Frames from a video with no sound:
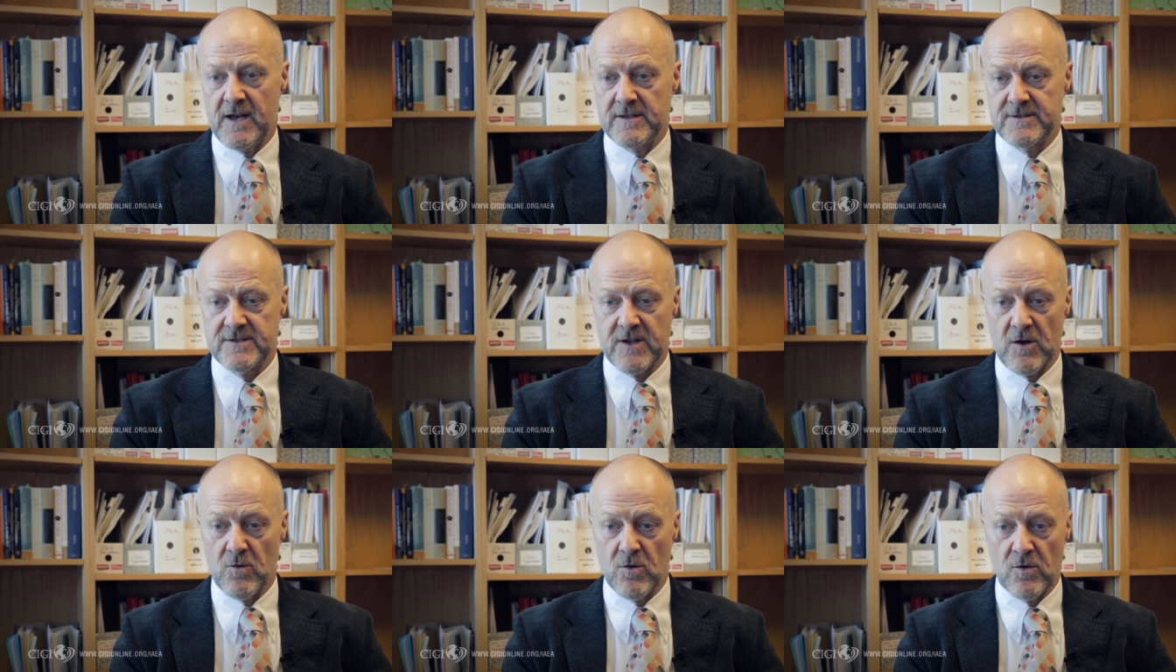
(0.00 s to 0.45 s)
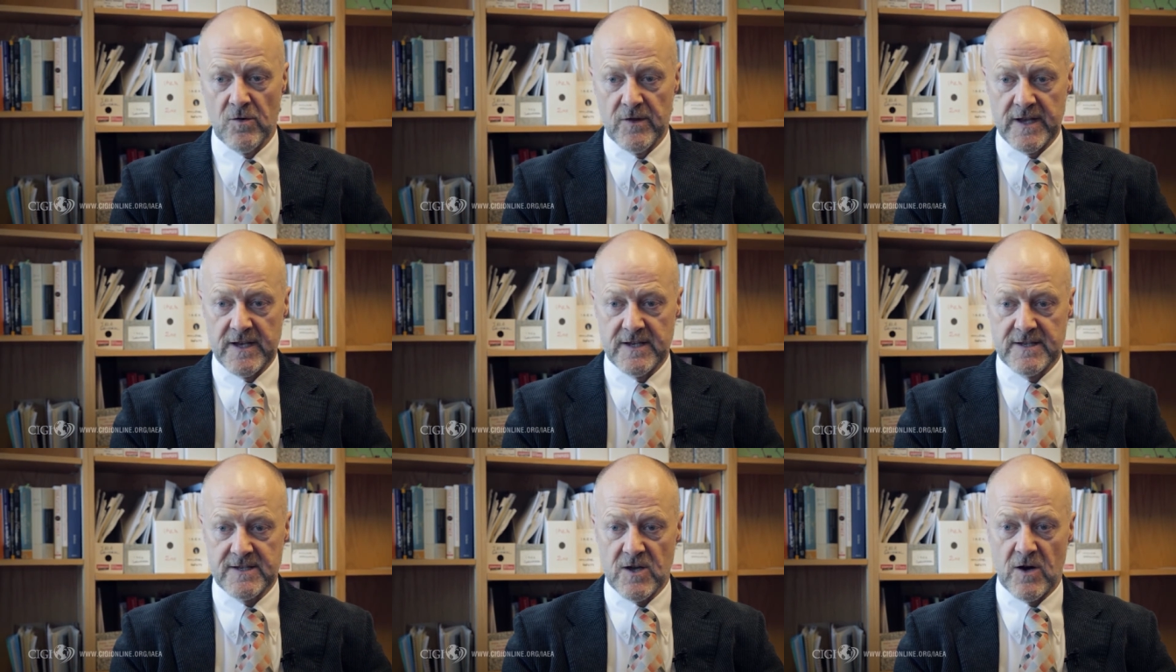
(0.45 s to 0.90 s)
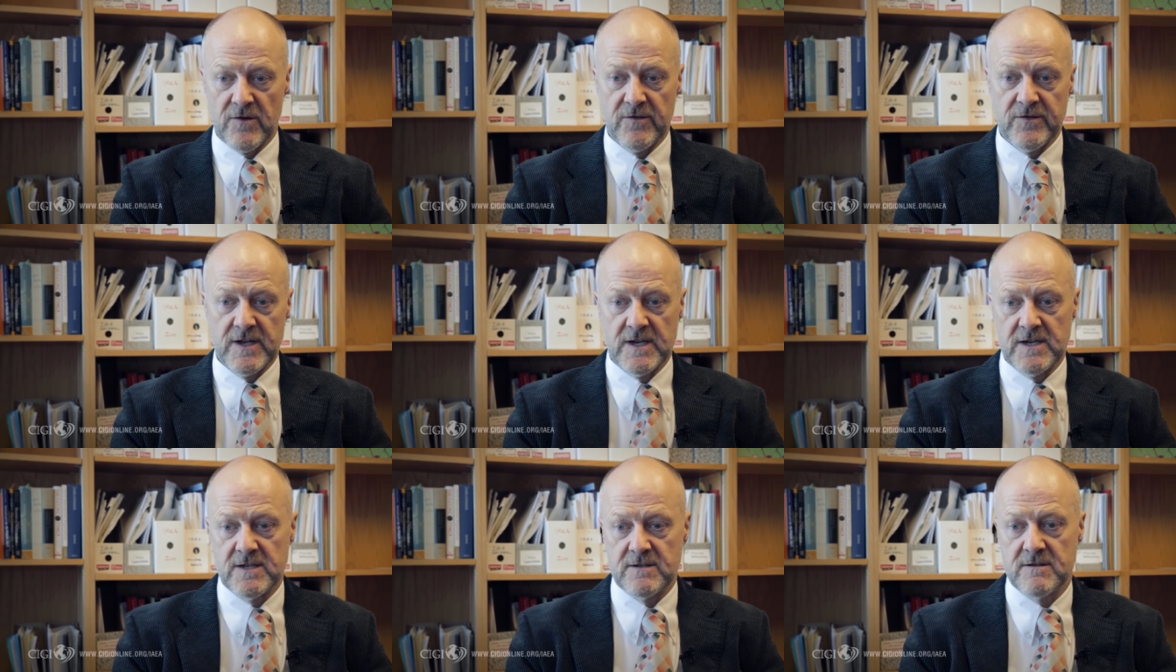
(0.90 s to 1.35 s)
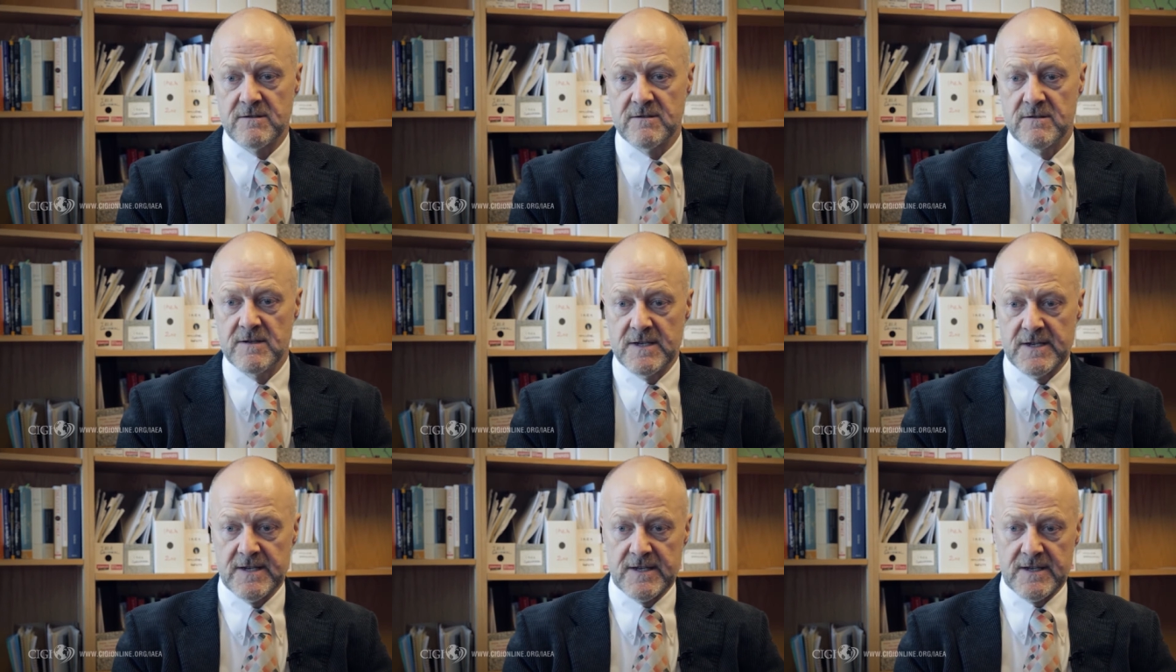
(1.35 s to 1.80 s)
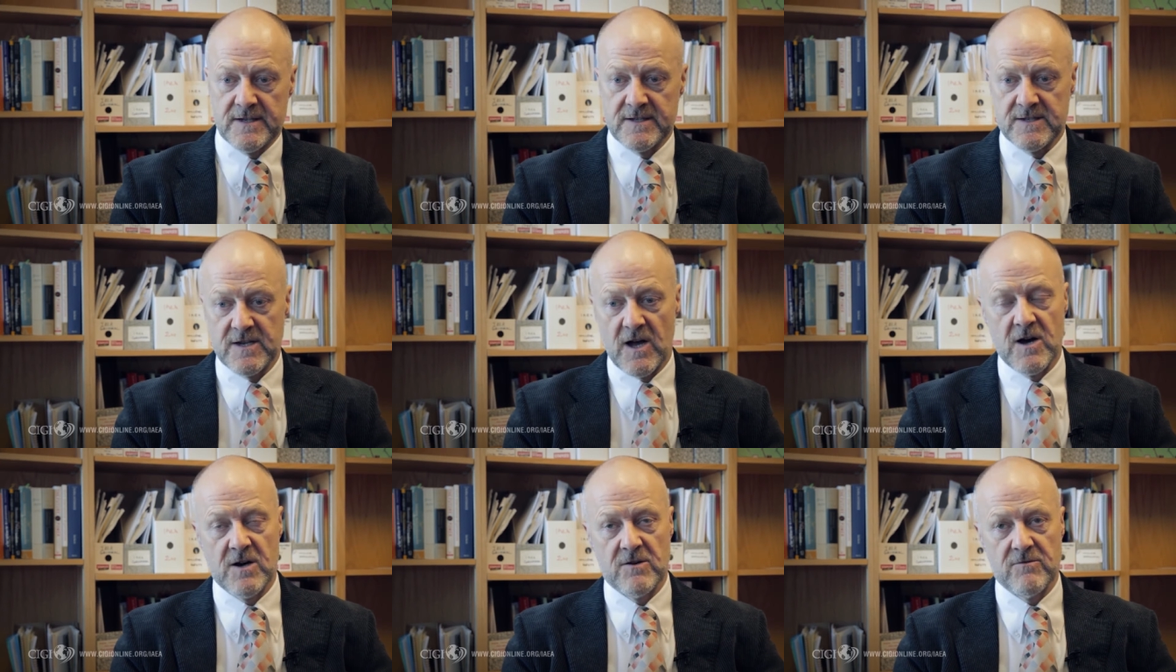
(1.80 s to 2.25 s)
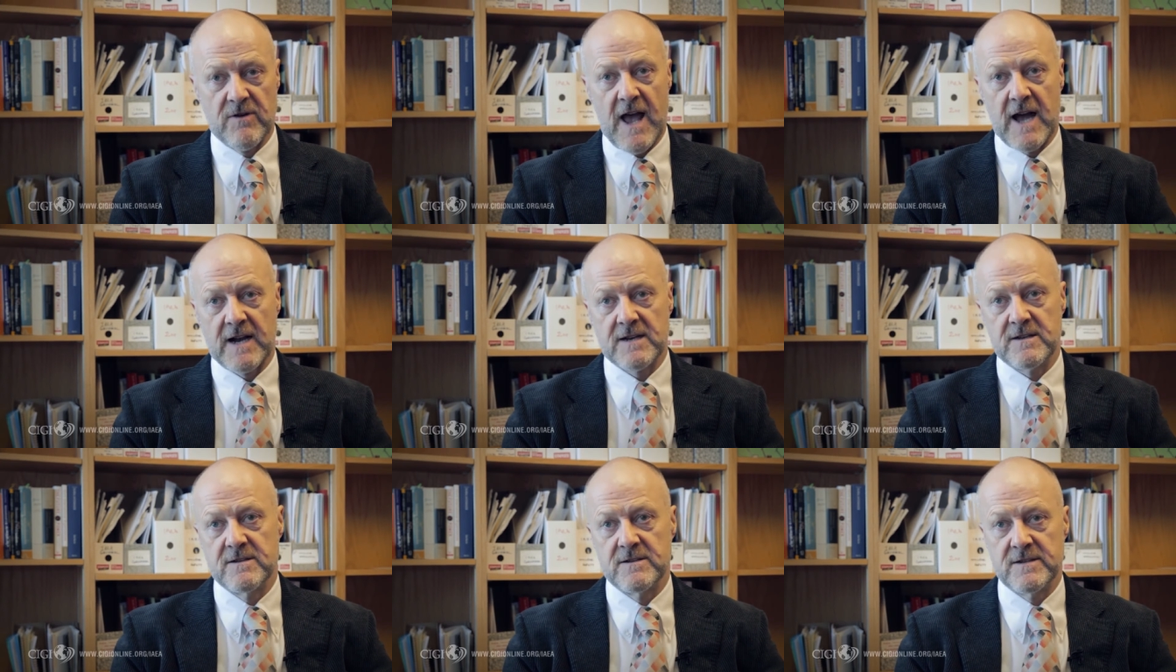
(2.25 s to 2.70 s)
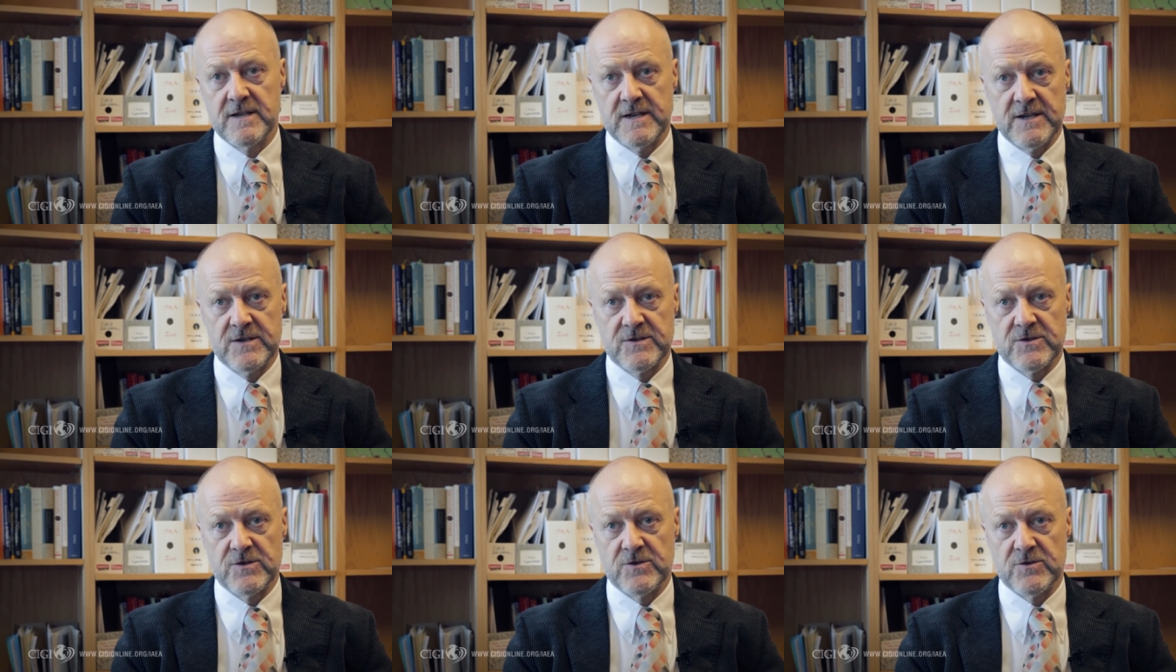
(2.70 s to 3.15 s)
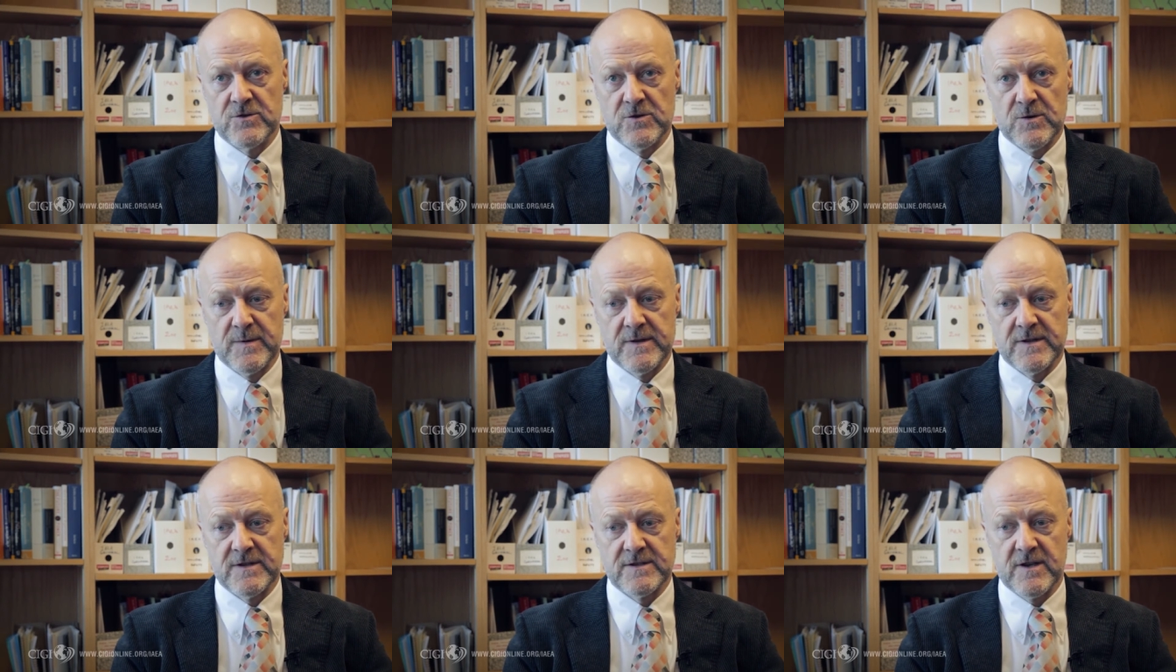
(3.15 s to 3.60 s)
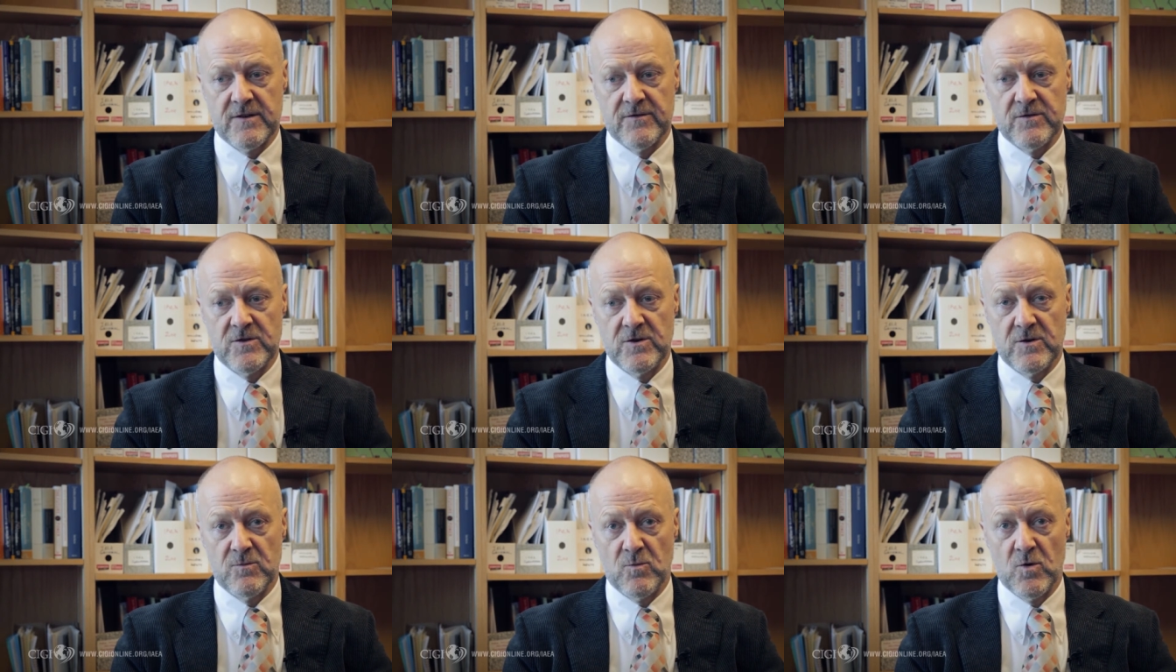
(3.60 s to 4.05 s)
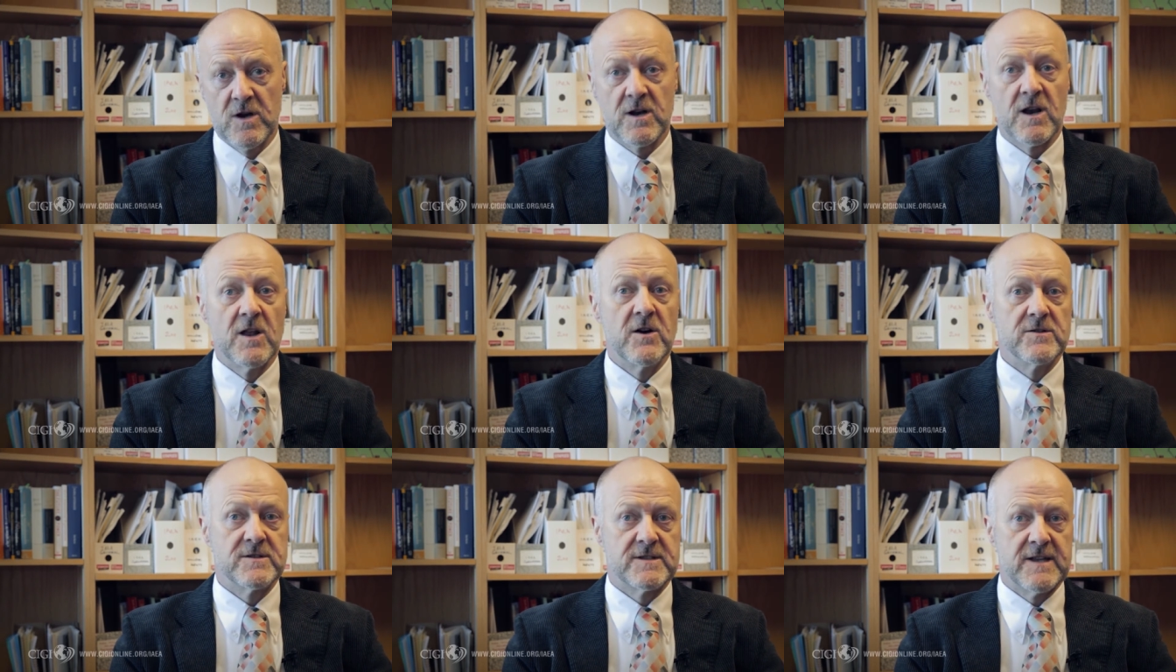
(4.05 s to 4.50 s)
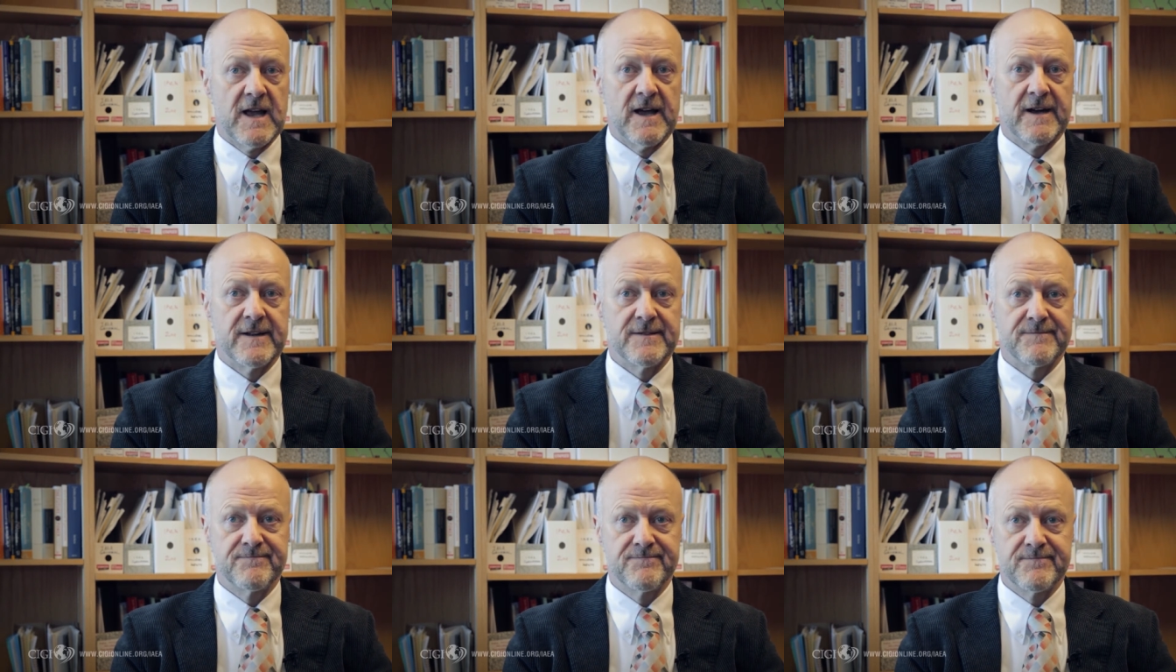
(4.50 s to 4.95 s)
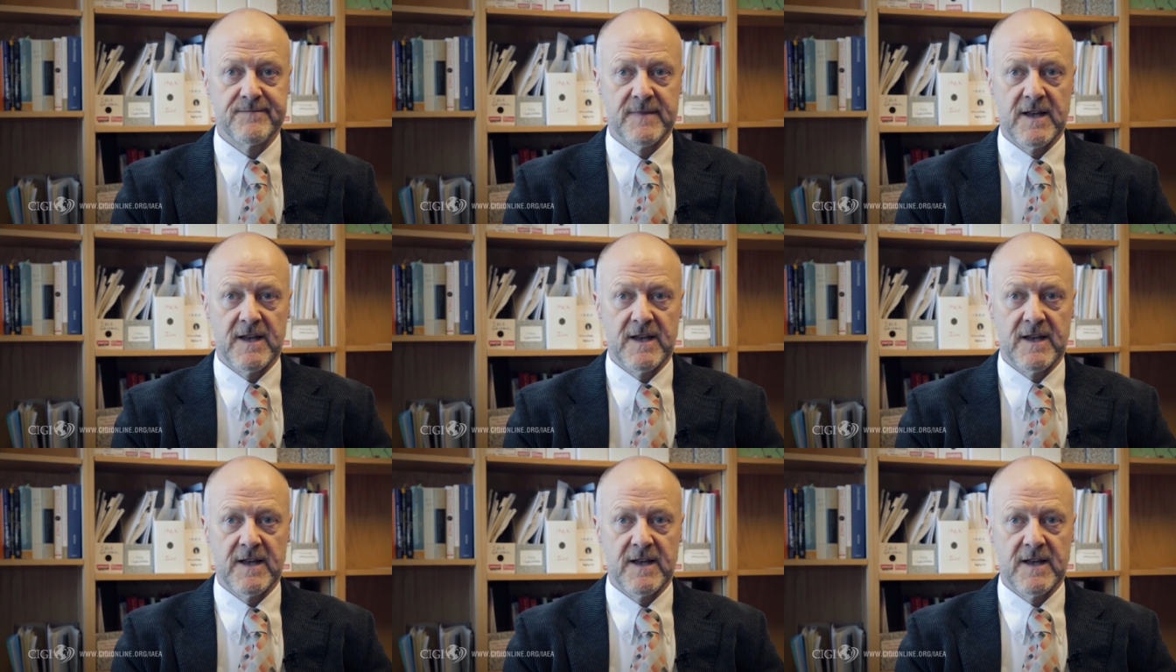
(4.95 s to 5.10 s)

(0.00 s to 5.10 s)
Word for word: So all the Soviet style reactors in Eastern Europe and the Soviet Union were closed down